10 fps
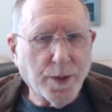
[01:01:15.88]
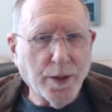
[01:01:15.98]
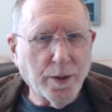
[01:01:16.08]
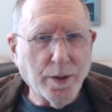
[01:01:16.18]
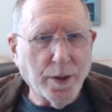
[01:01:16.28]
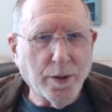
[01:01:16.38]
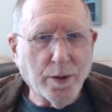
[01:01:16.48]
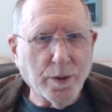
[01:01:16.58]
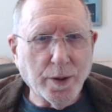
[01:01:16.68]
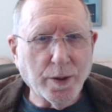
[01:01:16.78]
you know,
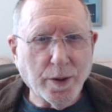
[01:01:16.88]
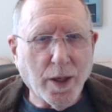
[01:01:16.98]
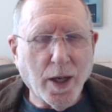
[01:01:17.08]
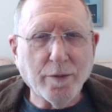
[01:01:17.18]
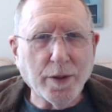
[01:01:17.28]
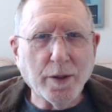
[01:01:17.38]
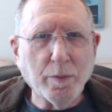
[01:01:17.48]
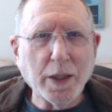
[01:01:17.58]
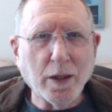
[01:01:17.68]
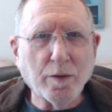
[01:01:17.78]
in kind of in the
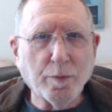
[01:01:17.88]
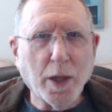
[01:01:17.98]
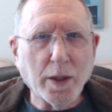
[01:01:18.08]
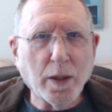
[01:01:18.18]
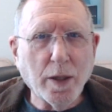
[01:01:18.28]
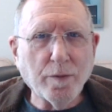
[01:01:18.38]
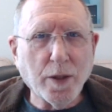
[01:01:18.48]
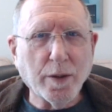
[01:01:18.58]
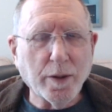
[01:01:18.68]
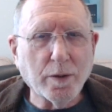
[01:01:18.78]
middle of my
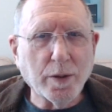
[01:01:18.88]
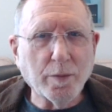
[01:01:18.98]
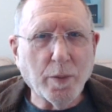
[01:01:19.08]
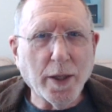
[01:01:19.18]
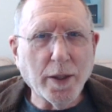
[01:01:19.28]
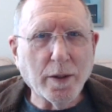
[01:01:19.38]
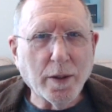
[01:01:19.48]
lifetime, you know, in my